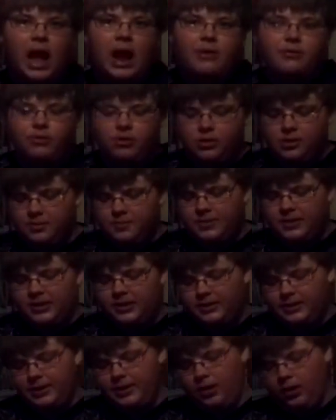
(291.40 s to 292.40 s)
not really a
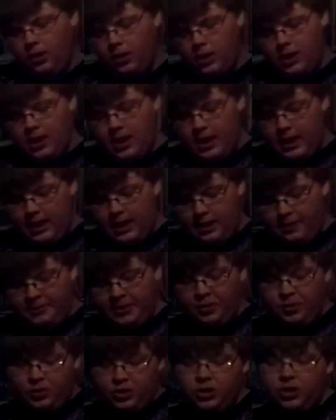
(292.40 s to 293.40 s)
big deal.
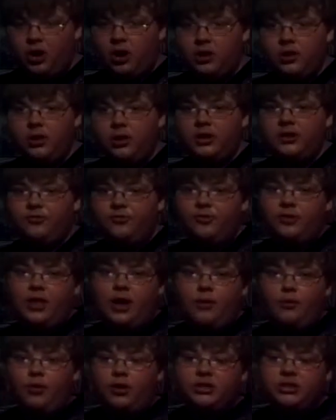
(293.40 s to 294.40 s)
When you are looking for
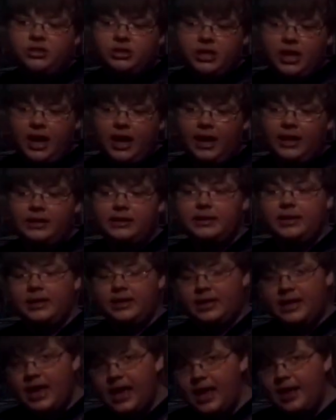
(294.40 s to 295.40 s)
that one shot,
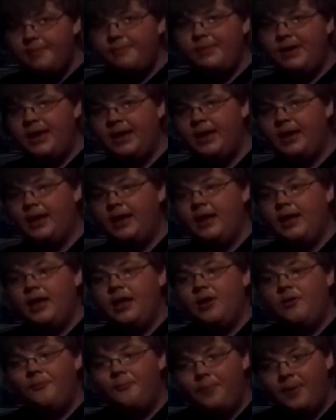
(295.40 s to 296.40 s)
it can be,
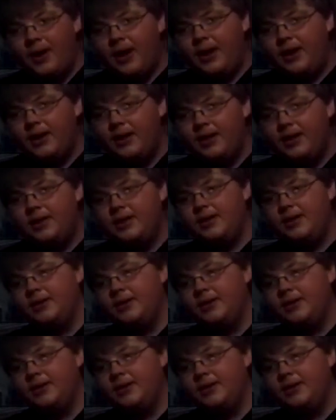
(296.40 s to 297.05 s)
but,